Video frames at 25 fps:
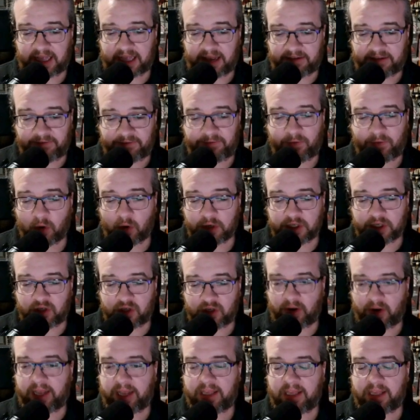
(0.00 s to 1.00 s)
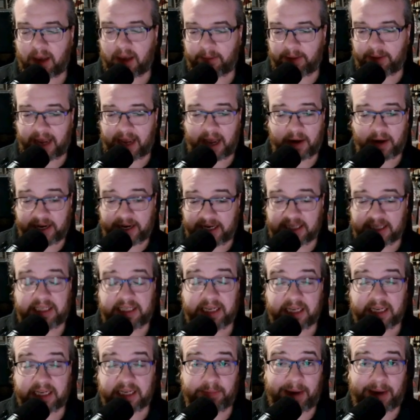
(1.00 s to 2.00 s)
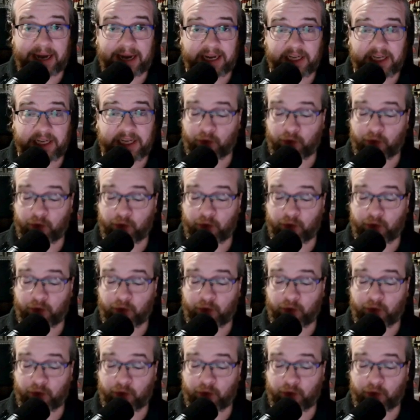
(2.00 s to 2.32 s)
That 4 strength coming out and a 6 body